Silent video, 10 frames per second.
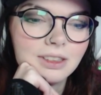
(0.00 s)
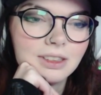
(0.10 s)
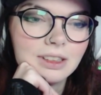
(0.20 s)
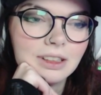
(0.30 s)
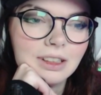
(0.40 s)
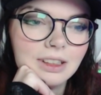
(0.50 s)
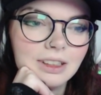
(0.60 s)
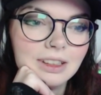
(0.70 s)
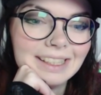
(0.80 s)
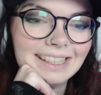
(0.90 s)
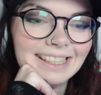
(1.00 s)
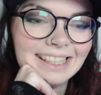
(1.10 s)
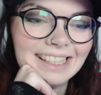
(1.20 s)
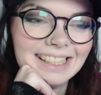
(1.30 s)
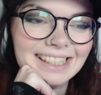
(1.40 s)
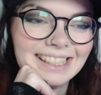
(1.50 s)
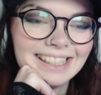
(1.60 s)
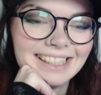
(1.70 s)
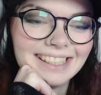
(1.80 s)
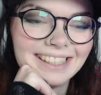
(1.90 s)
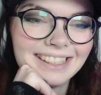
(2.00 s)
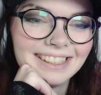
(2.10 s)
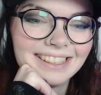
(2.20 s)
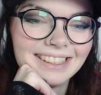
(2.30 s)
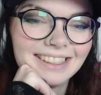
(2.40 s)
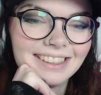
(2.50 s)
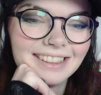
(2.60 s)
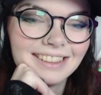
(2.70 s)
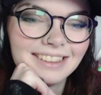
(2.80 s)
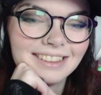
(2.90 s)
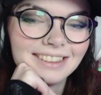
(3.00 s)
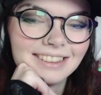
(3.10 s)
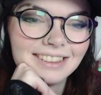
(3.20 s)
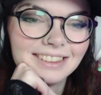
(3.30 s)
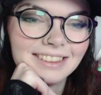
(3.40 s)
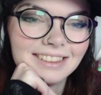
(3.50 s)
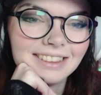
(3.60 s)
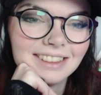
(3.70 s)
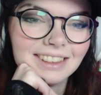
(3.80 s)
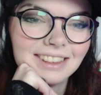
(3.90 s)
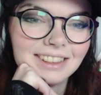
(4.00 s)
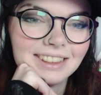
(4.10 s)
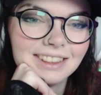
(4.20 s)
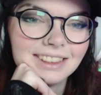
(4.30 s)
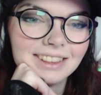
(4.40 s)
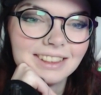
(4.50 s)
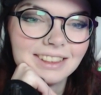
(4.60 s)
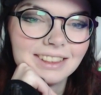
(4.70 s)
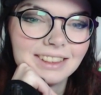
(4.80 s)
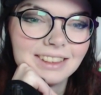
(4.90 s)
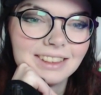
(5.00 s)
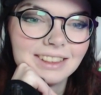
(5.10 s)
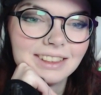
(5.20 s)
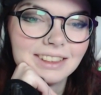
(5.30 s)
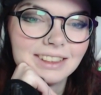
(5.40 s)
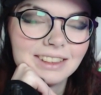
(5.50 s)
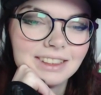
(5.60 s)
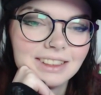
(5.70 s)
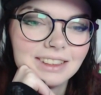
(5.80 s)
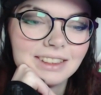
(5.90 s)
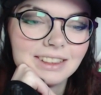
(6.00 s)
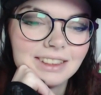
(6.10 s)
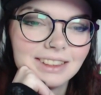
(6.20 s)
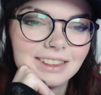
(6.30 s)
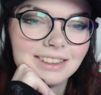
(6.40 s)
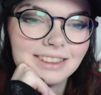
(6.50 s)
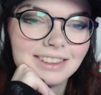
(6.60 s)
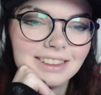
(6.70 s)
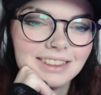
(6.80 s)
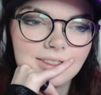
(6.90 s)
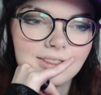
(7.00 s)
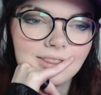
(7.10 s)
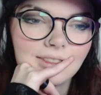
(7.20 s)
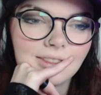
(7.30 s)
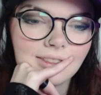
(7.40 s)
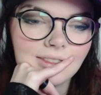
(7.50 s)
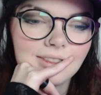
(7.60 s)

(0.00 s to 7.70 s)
[no speech]